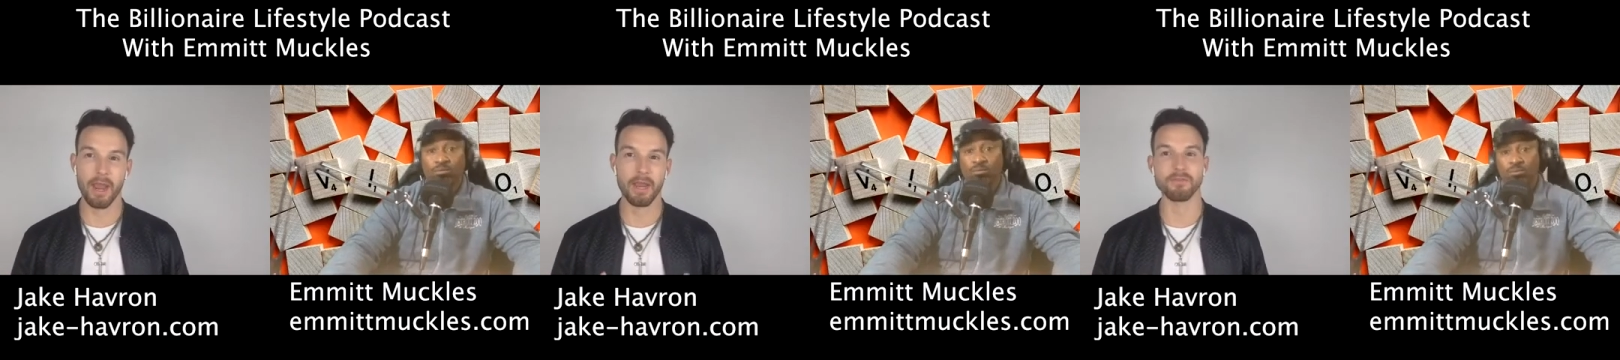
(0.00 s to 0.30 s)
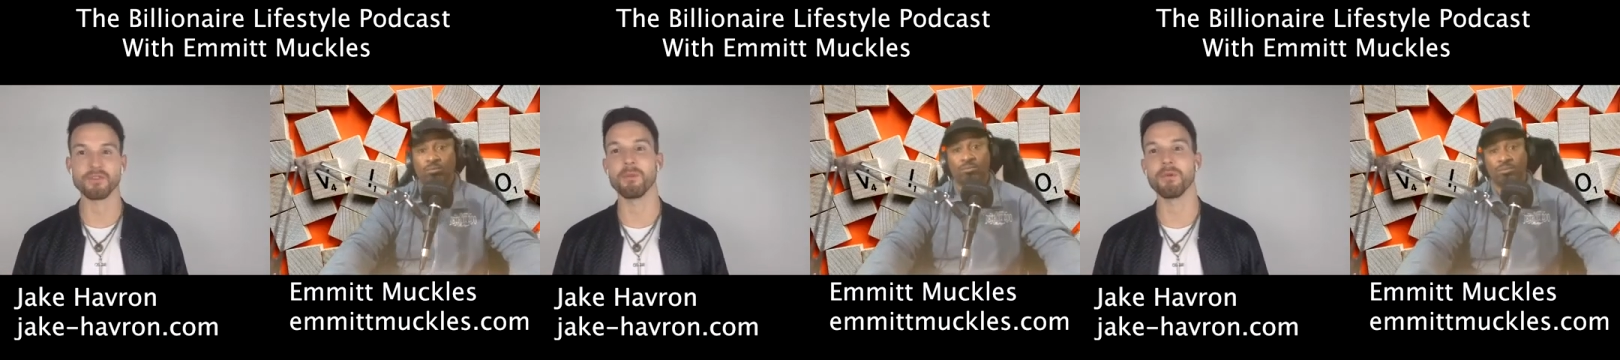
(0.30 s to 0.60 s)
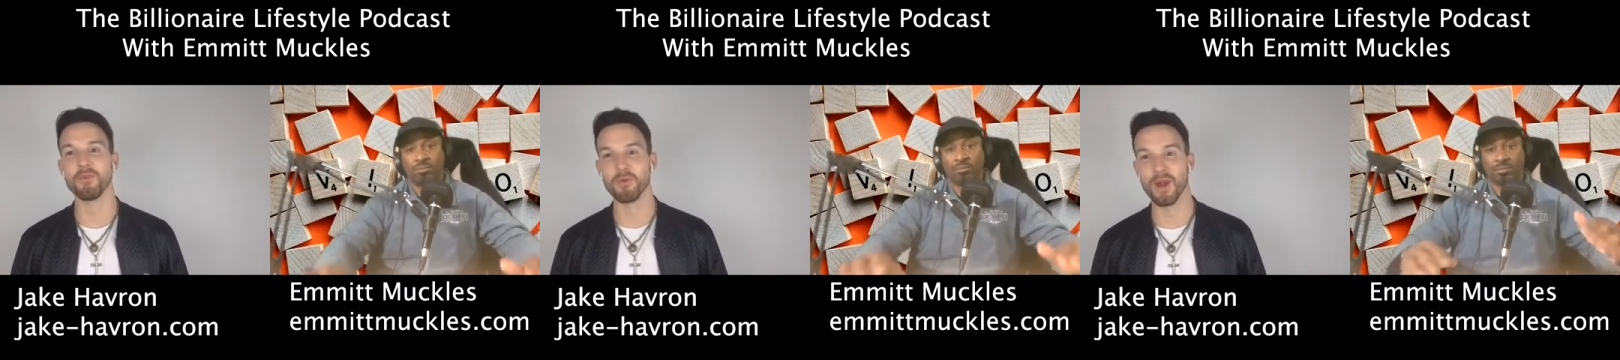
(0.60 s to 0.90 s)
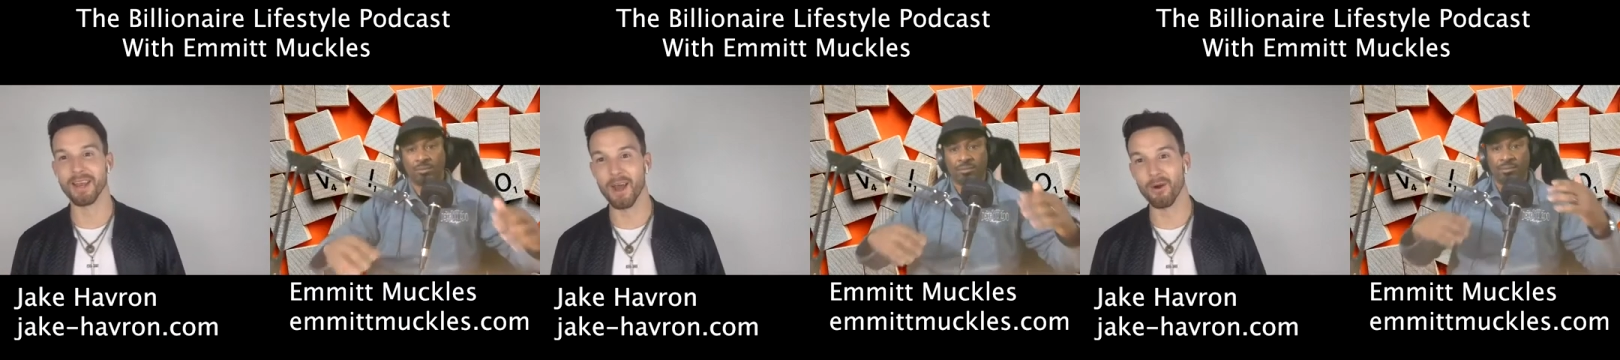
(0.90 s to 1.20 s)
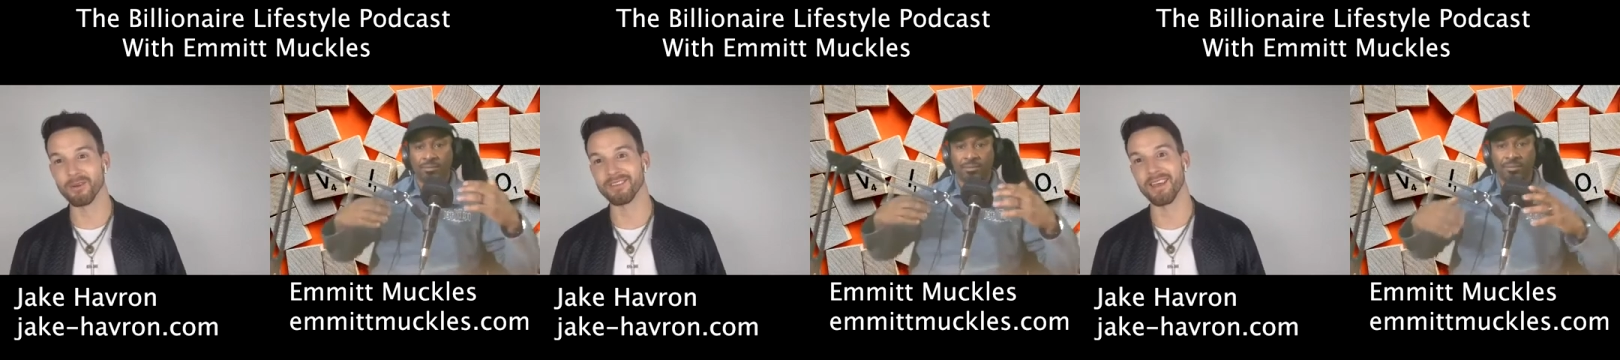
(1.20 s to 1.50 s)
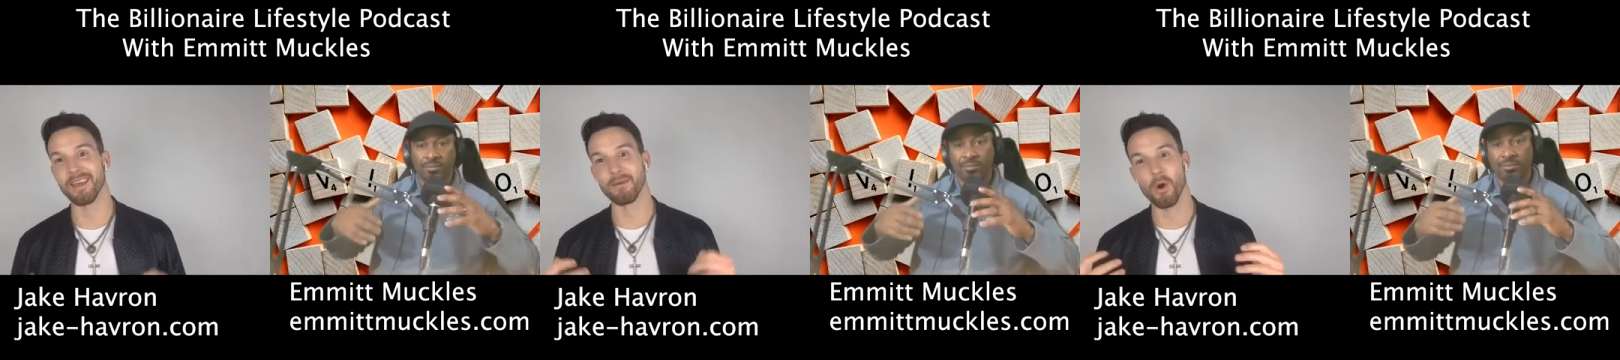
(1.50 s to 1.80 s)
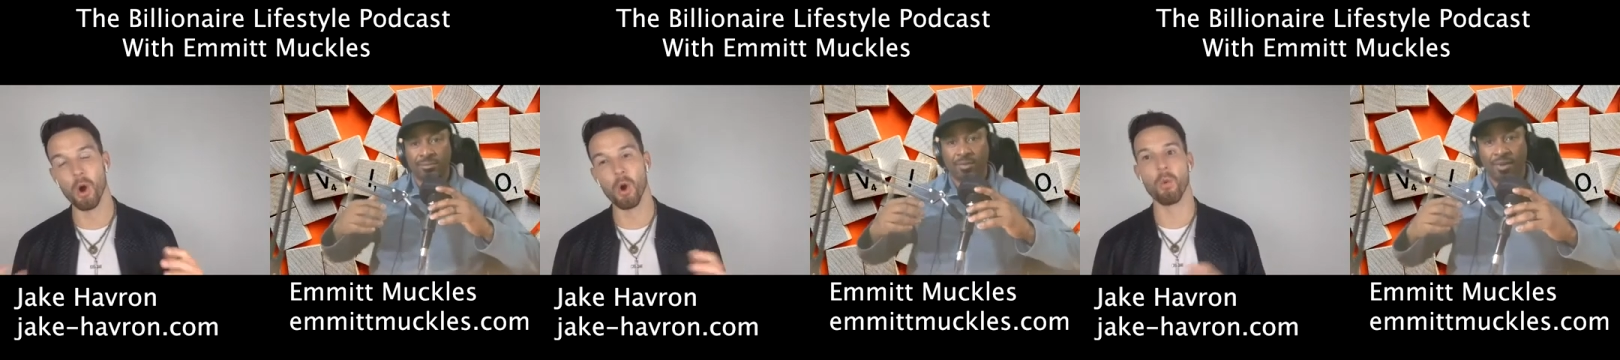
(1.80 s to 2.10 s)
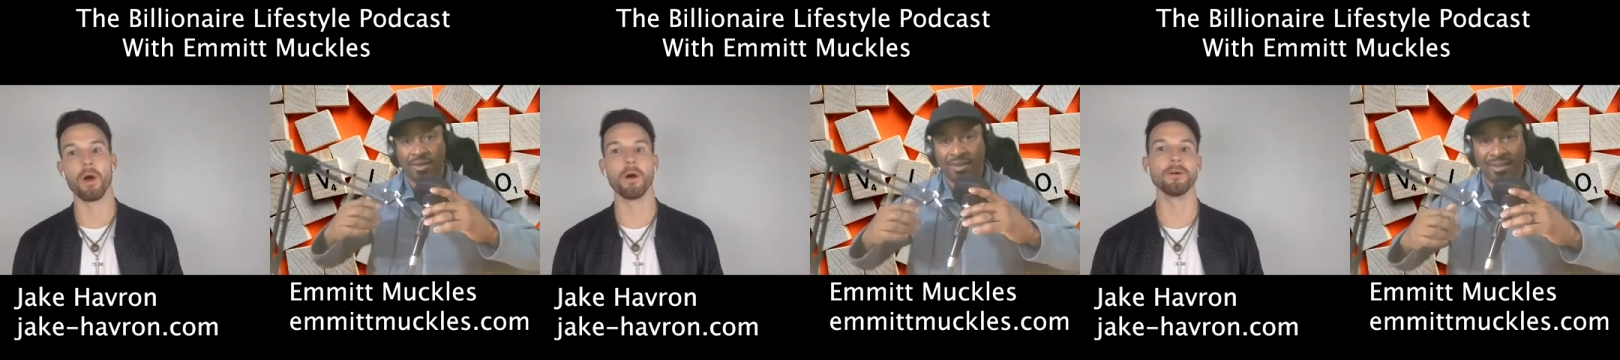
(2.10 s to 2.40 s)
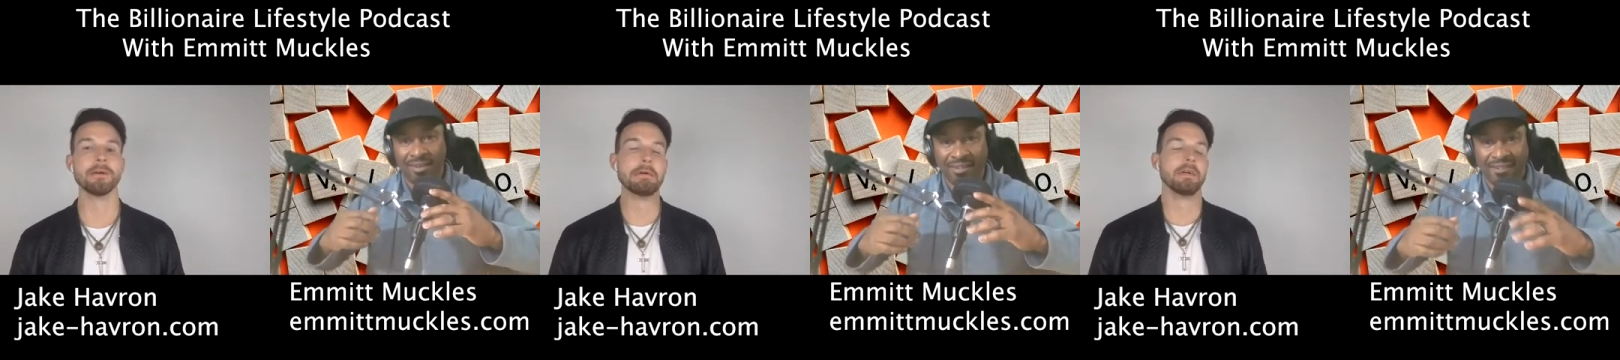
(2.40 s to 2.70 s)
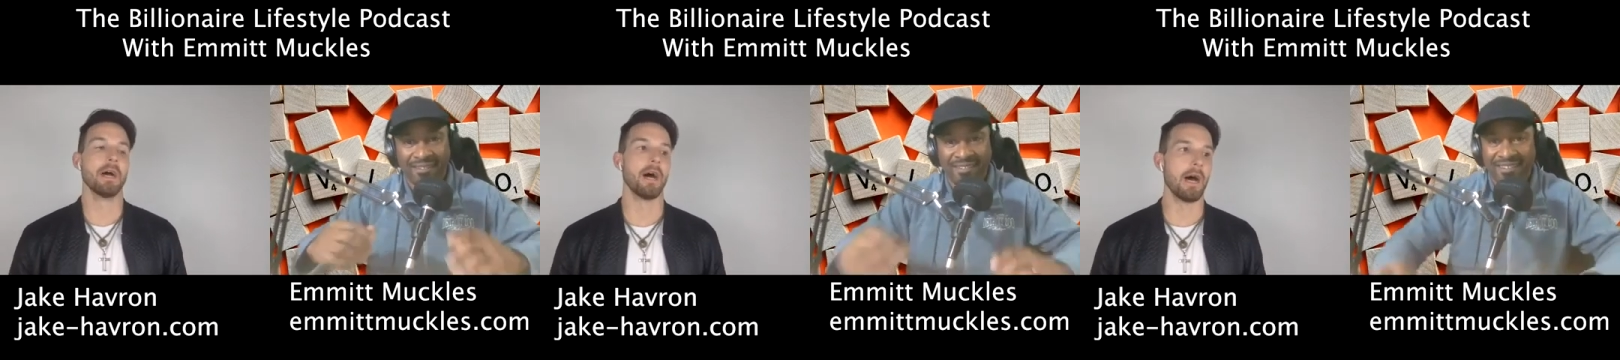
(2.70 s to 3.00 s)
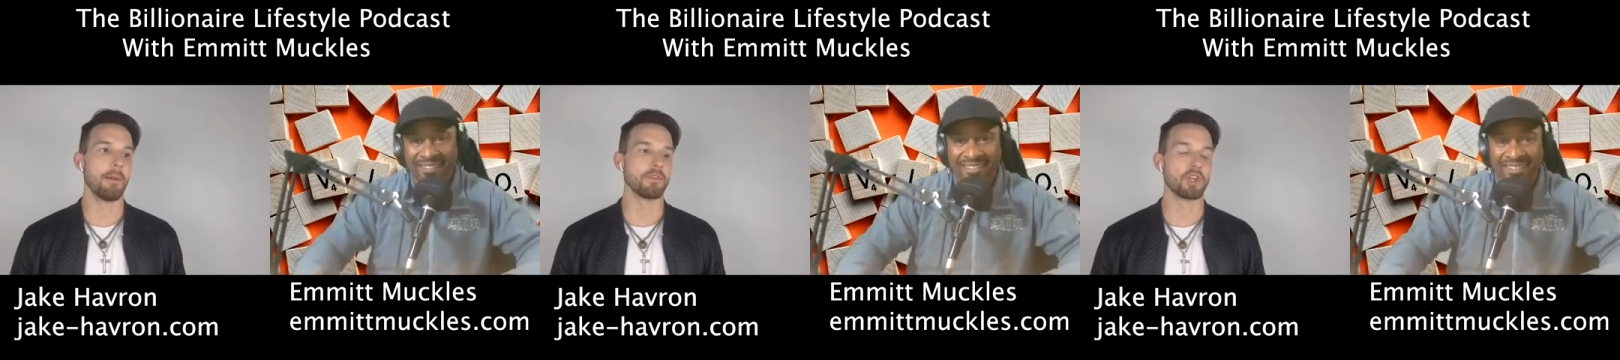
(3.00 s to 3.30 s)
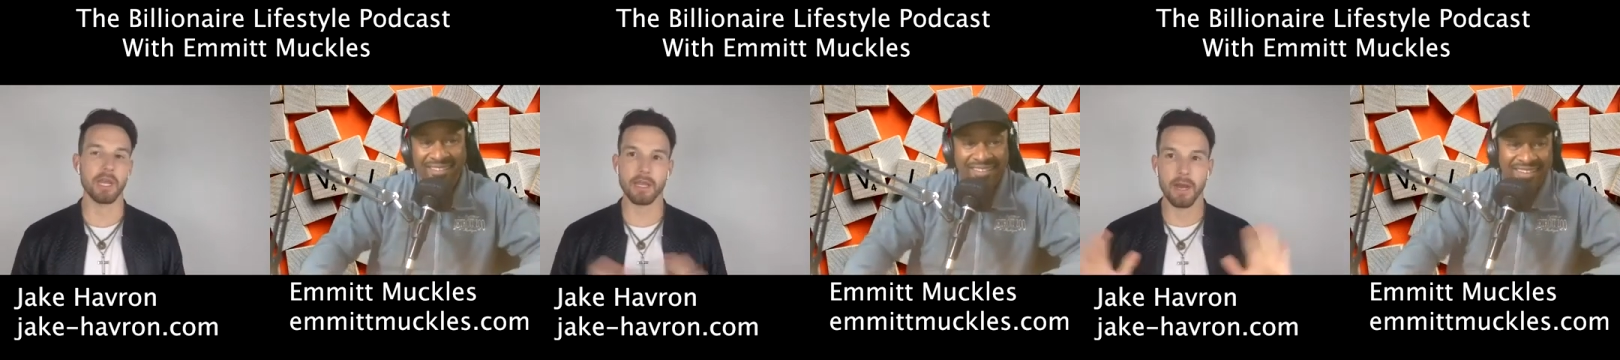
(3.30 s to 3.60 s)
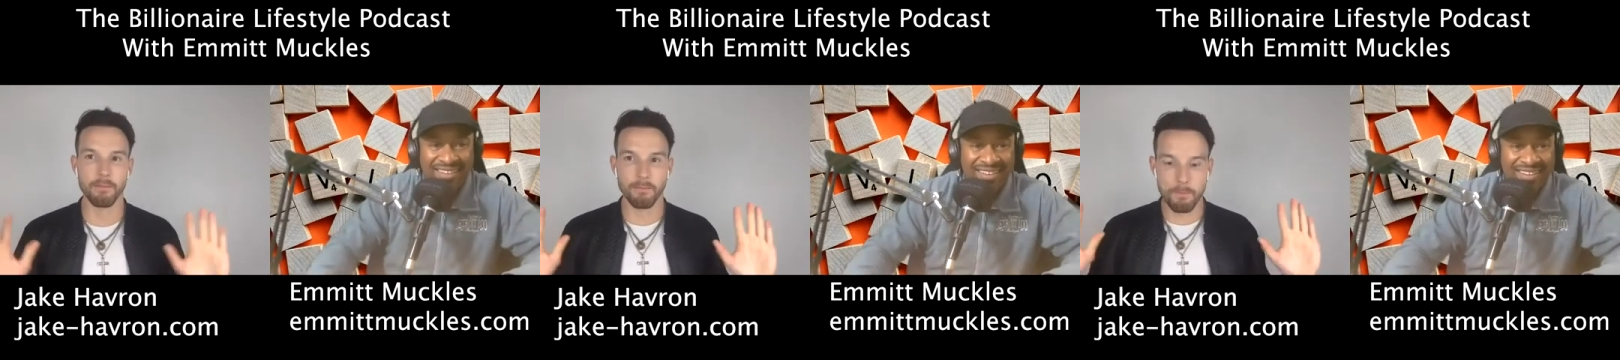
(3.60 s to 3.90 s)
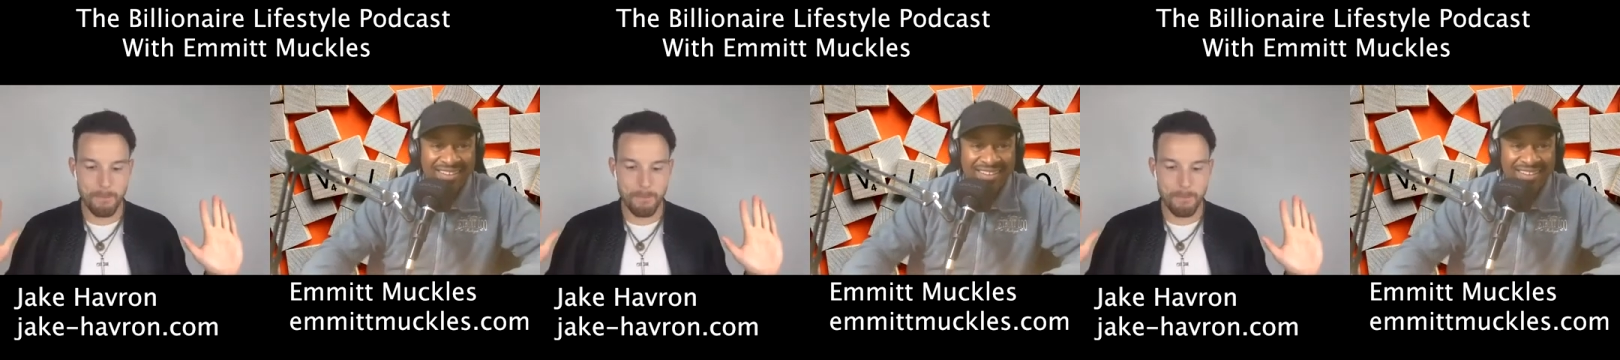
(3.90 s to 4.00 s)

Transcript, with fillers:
Speaker 1: And if some of you right now are saying, oh, well, Jake, I